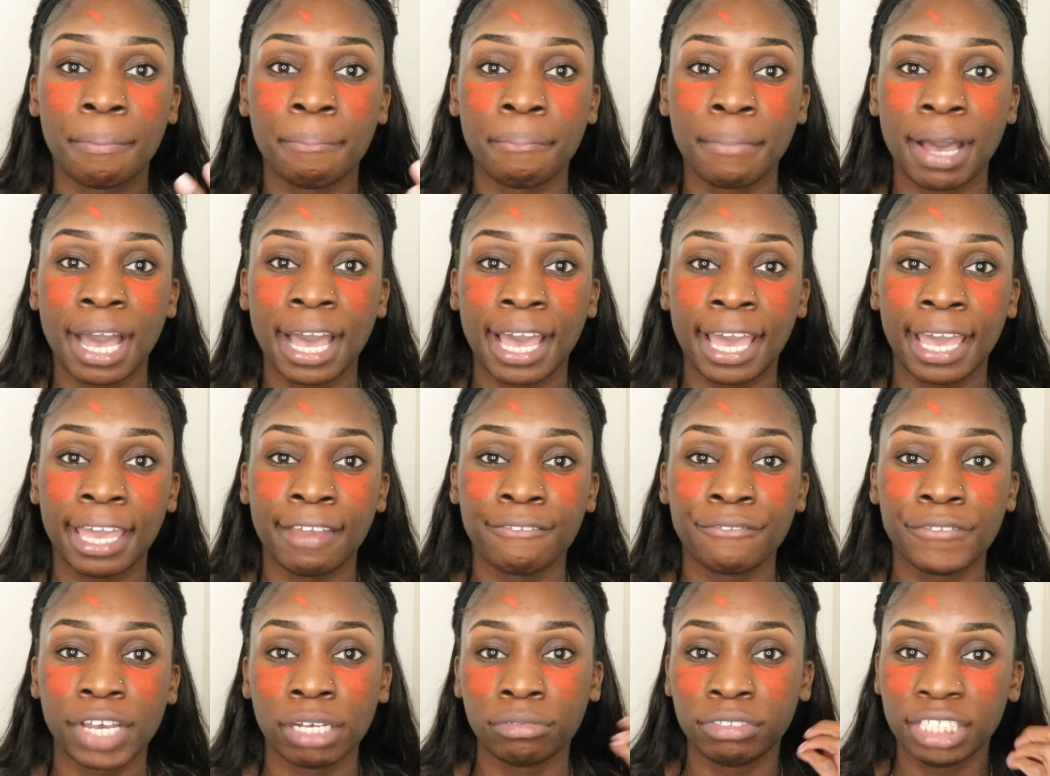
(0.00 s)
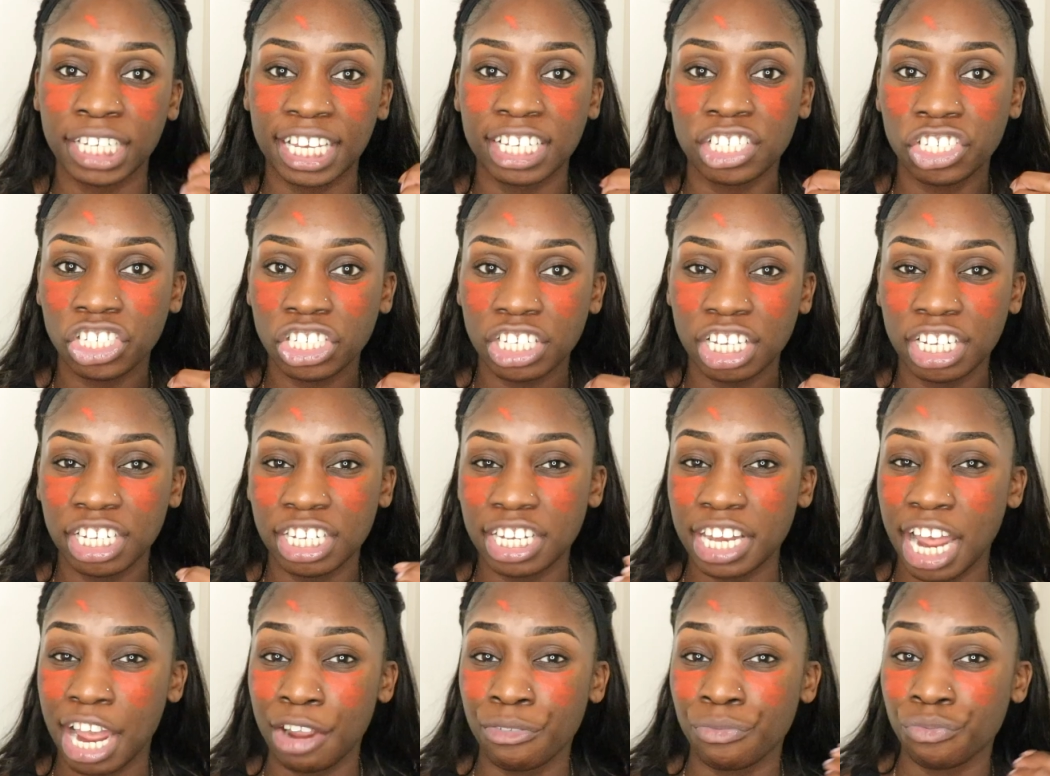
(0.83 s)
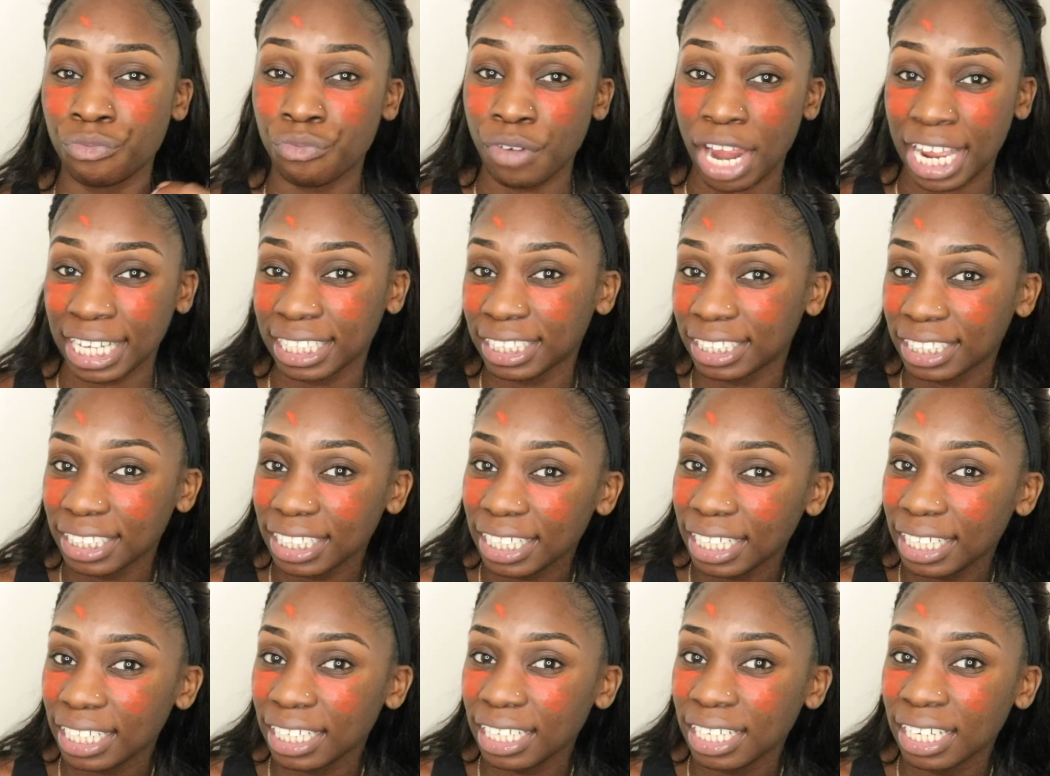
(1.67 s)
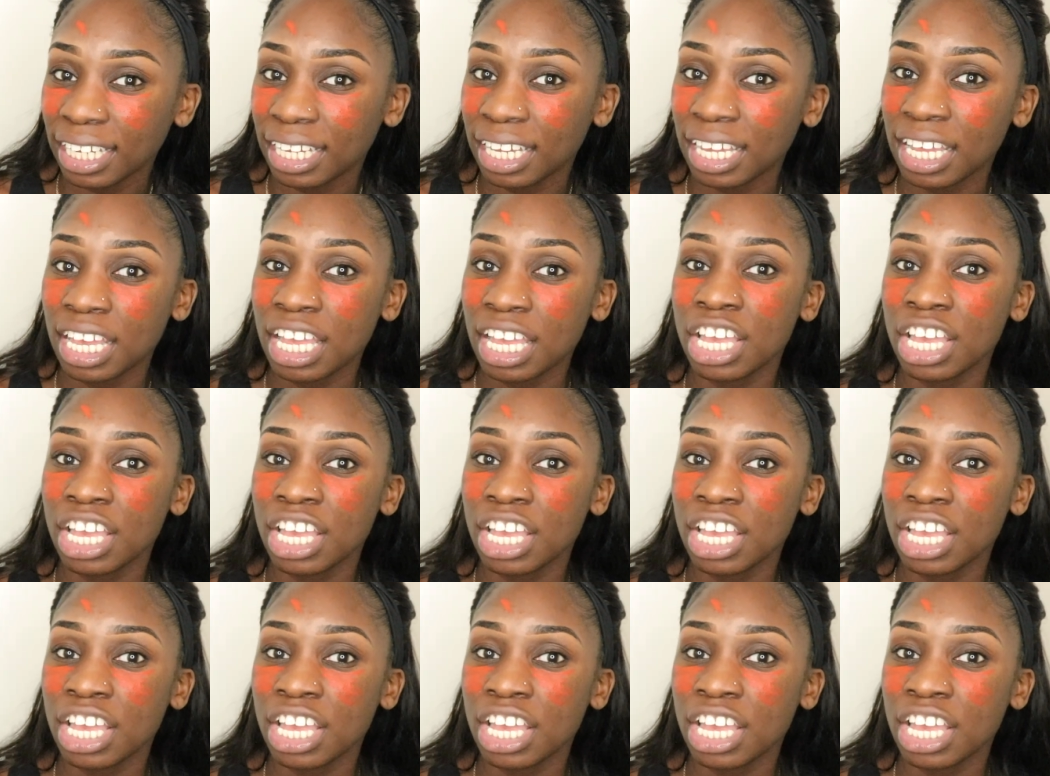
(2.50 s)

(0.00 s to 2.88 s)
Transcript: my foundation directly,